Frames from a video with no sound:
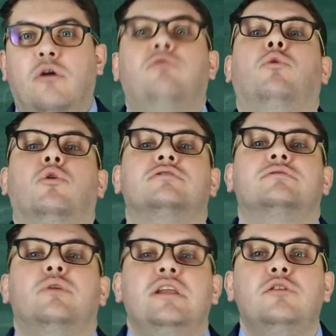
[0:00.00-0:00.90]
of course,
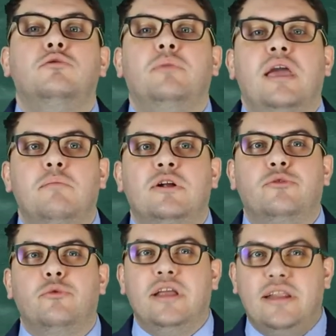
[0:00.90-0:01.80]
we need to be able
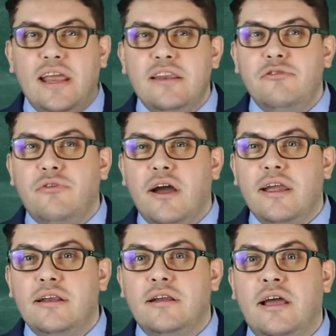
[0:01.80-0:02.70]
to identify it